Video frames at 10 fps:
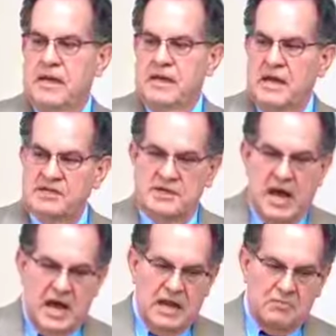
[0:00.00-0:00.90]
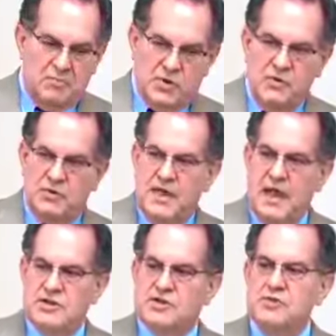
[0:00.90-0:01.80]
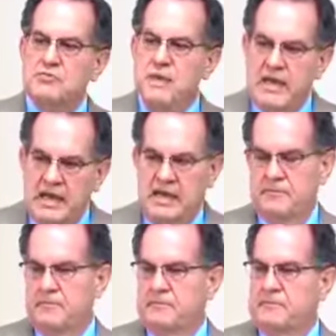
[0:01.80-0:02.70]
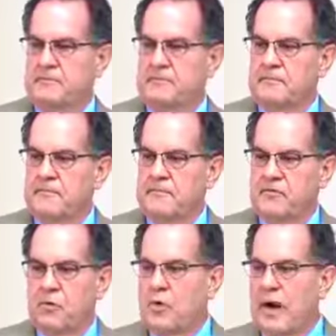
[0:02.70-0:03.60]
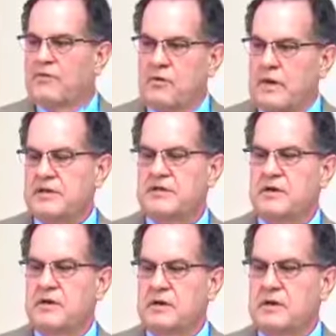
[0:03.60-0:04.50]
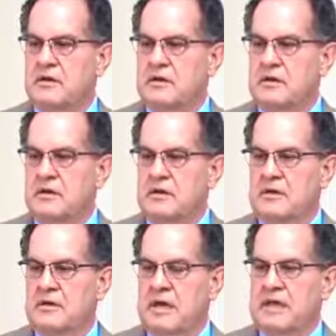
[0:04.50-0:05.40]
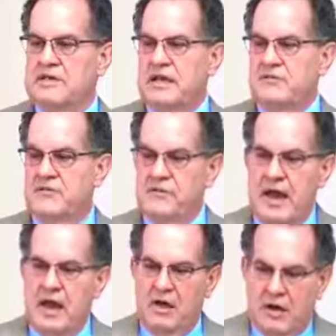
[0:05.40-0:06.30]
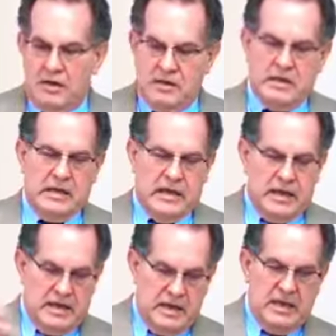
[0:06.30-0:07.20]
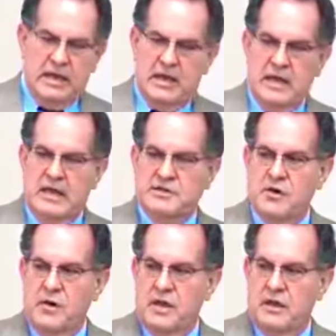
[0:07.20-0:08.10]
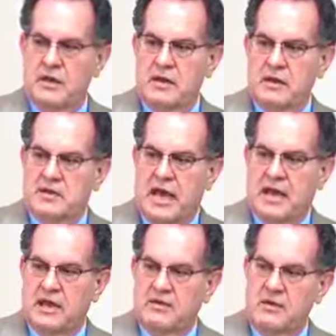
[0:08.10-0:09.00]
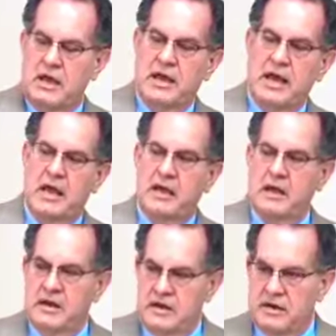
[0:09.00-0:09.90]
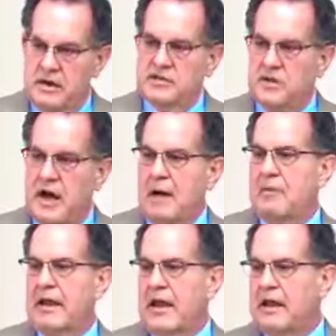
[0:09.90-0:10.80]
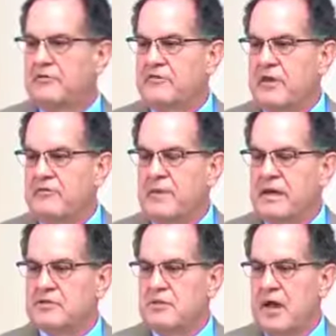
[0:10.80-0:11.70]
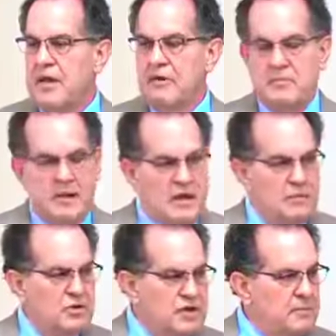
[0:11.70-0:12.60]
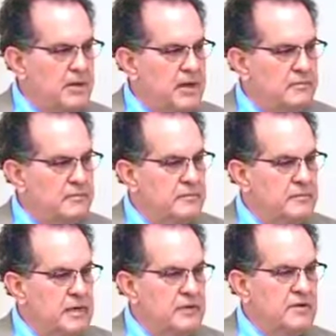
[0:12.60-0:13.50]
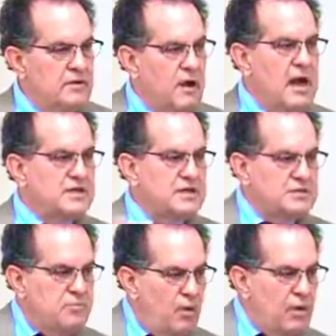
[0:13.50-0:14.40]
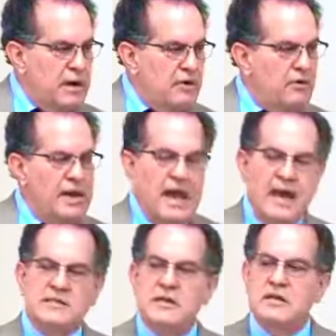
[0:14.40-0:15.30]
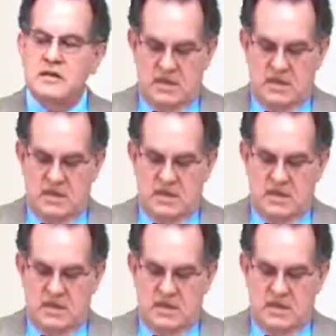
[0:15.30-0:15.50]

and does not impute that to me for whatever reason. As if now he's going to take it and then he's going to obligate it of, of me as well. That would be double jeopardy. Either Christ has borne it or he hasn't.